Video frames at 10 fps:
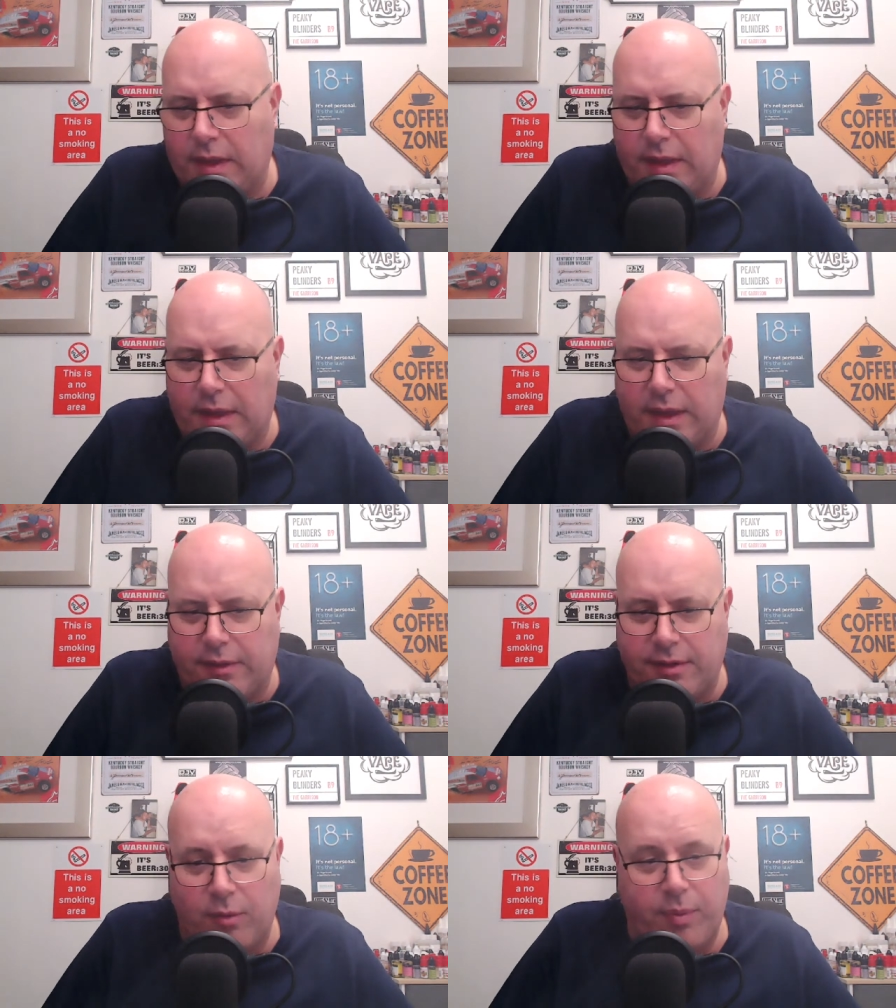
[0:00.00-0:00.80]

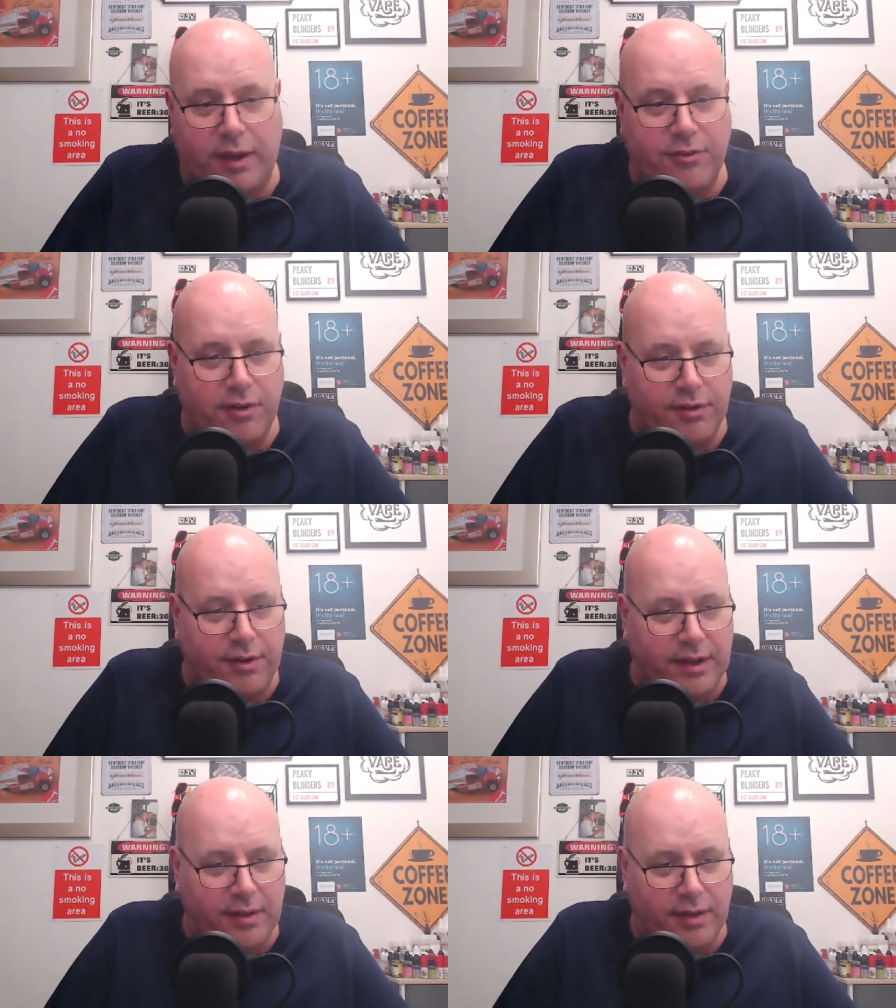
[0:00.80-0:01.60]
There's no Patreon on
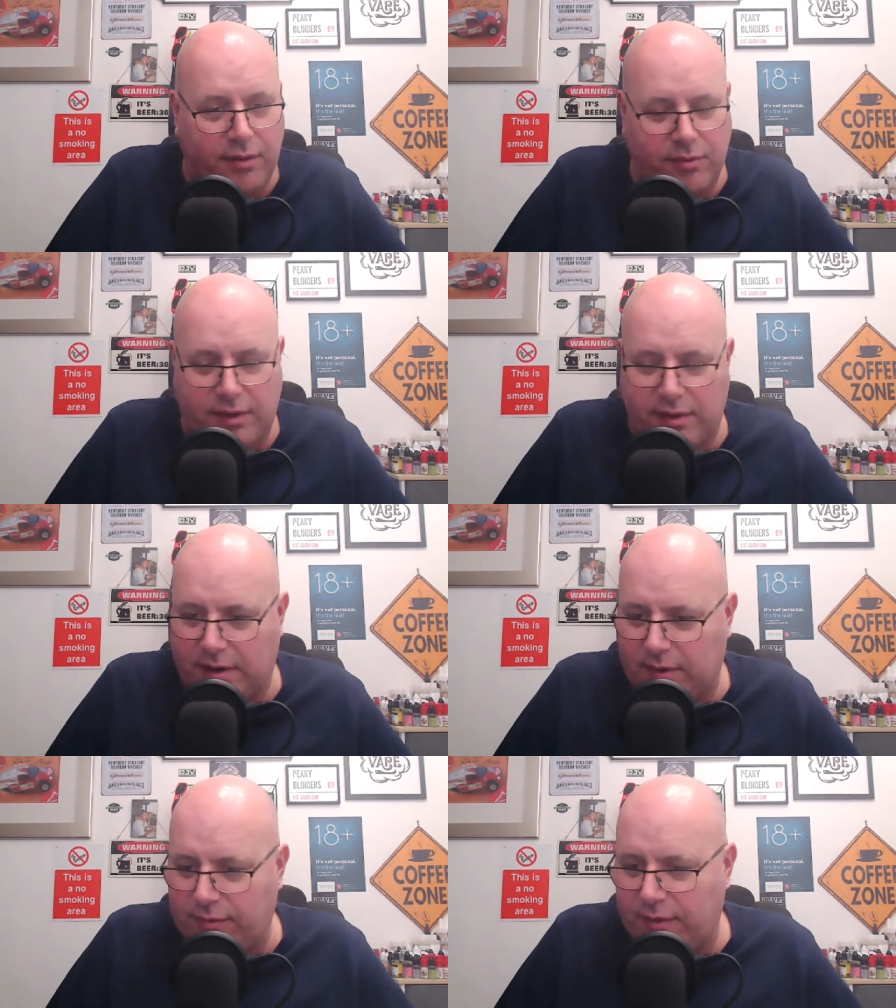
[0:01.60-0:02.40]
here, so
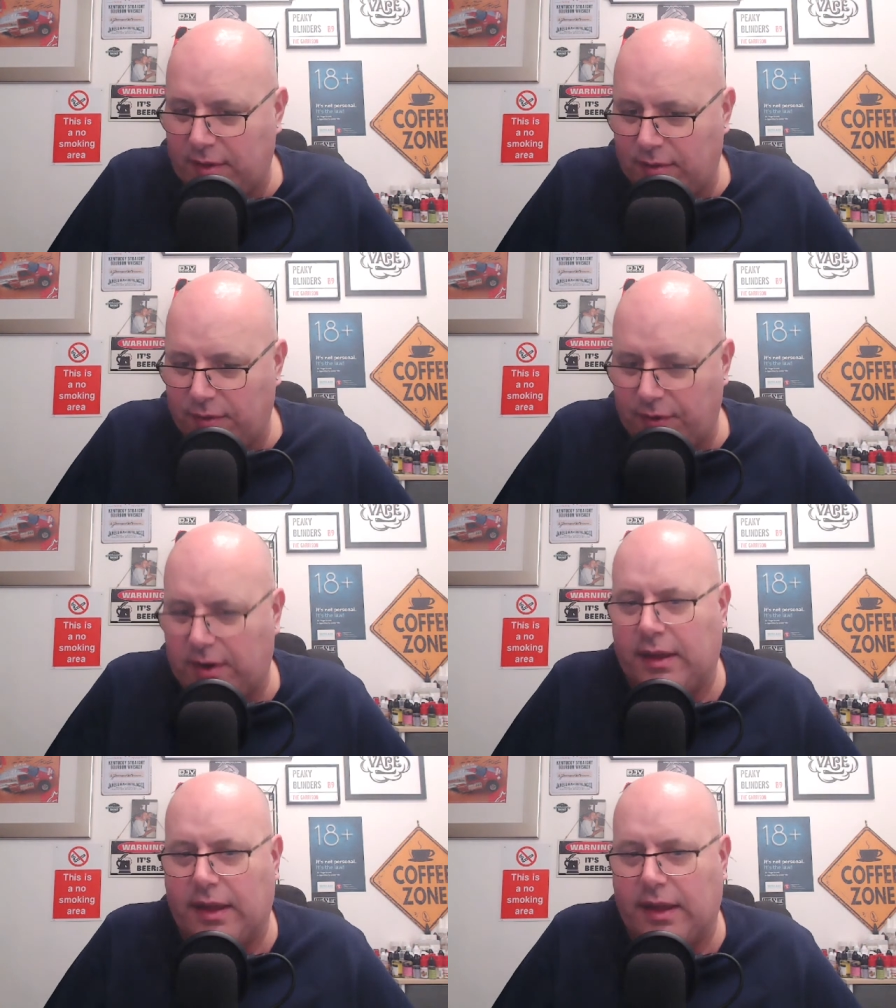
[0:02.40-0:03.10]
everything's free.